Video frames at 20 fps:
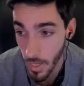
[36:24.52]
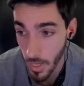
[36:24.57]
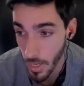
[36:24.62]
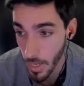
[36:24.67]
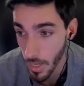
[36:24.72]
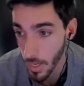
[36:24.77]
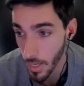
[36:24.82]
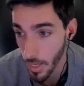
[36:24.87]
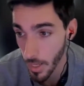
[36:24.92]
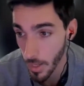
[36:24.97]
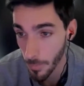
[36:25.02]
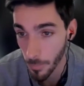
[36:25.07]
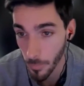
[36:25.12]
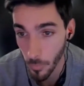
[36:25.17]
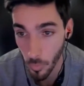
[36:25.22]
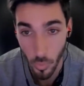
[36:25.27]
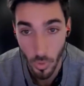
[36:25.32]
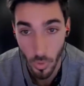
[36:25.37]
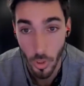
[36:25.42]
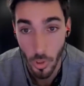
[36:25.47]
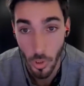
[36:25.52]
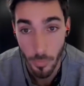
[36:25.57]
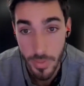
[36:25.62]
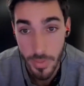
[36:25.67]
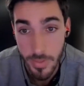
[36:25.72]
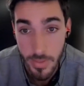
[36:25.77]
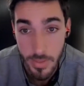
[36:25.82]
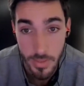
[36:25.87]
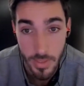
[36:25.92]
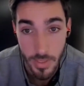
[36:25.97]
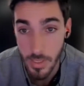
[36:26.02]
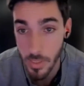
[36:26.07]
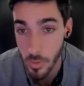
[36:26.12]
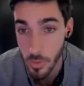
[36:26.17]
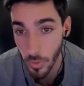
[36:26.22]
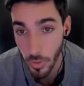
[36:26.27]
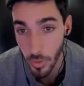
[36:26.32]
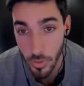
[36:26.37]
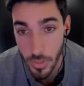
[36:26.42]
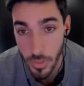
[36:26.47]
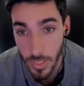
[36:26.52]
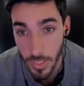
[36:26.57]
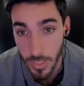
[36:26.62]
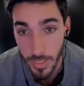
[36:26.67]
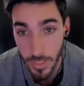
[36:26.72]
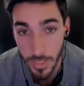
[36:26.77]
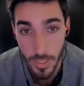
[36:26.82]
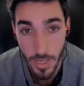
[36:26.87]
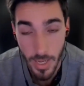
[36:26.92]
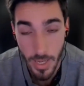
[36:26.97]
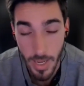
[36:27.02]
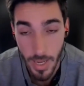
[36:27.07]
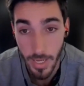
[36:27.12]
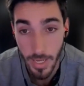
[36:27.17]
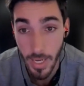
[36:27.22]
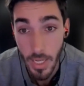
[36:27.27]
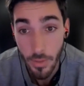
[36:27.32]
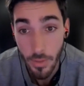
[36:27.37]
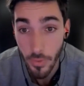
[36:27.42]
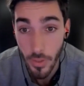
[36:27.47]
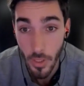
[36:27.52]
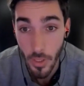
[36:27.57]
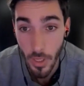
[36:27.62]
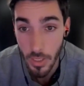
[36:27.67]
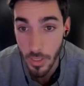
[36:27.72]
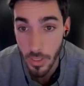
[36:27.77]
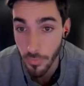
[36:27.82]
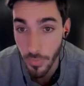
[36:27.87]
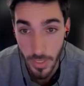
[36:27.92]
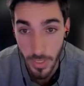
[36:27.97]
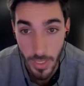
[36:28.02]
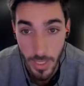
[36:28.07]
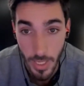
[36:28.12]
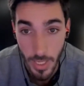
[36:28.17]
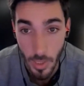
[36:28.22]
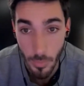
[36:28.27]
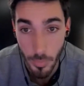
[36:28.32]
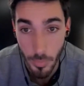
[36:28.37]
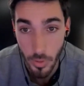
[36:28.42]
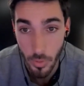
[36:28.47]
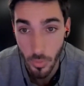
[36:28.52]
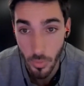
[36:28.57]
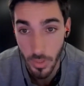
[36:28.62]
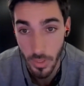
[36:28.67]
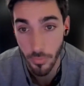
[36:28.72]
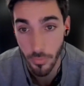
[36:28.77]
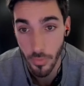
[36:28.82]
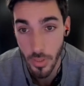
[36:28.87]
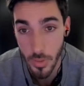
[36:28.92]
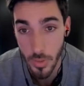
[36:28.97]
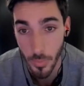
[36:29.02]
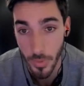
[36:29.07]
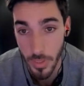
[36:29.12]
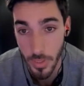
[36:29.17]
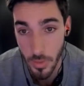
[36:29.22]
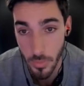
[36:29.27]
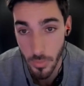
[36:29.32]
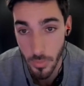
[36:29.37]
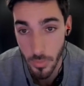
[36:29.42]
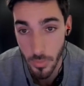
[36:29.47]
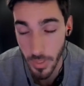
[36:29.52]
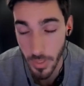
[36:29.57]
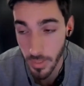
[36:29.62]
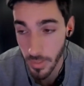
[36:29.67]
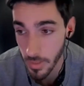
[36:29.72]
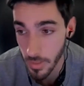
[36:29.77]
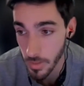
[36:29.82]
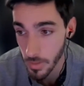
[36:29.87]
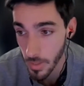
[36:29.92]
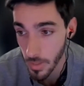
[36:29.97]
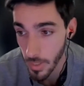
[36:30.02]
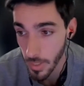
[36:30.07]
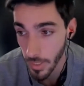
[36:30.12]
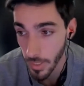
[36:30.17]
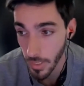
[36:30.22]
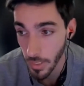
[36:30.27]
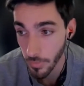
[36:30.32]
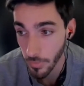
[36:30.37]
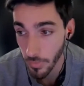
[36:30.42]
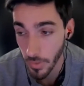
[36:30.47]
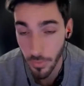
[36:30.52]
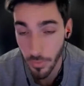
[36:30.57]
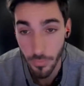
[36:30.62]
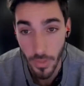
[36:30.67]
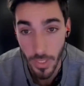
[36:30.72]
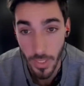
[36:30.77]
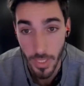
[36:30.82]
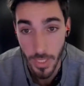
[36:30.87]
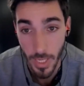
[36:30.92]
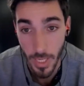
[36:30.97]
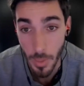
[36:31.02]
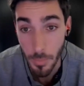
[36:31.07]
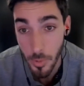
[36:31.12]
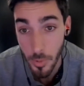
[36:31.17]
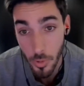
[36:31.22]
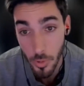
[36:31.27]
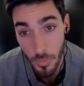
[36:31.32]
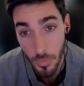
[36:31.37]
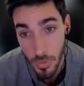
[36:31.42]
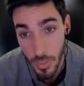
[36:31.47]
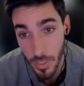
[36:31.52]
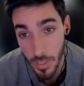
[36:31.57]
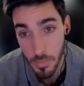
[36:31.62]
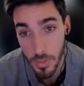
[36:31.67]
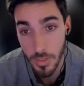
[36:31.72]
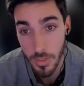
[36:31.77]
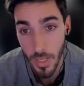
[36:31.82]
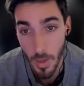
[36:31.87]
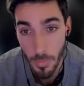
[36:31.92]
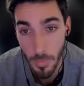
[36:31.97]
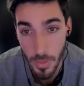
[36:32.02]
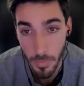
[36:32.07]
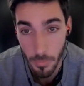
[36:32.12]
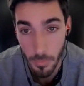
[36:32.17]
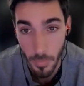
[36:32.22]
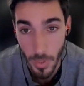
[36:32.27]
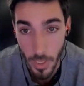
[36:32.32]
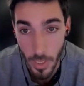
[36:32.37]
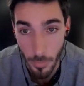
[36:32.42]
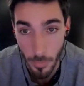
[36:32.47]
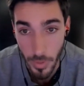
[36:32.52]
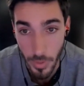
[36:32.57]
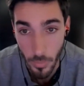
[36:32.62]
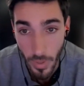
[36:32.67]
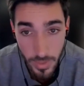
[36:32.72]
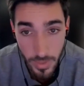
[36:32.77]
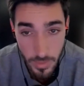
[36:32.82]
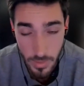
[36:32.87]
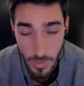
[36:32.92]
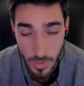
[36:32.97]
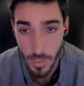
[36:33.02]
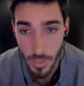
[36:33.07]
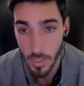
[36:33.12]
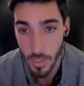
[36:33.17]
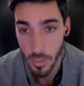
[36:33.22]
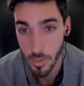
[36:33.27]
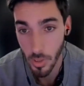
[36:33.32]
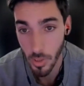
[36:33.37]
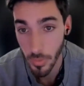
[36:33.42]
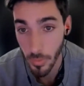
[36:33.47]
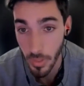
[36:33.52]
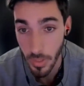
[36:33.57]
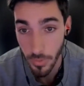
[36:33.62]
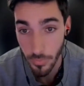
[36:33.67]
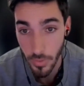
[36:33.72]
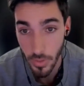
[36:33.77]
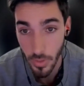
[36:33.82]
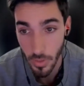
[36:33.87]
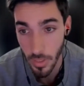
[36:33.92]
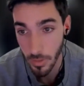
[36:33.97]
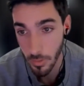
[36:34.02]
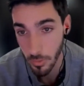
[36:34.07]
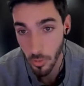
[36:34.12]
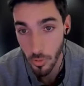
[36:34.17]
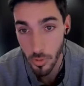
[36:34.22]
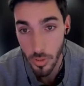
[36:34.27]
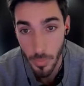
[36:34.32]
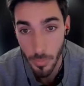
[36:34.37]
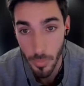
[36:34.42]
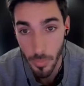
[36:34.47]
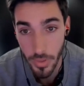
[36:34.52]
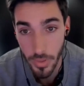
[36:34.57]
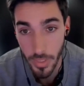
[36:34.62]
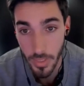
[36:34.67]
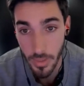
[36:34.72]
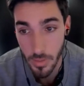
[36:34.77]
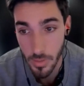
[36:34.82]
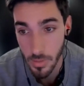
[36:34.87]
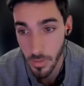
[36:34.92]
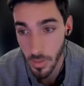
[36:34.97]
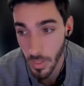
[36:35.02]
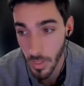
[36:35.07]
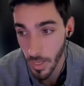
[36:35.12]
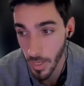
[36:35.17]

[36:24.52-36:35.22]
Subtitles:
what your business is, what you're selling, and kind of figure out if I can help you in the first place, right? Because even if I can help you, sometimes the timing might not be right. So we want to figure out those couple of things,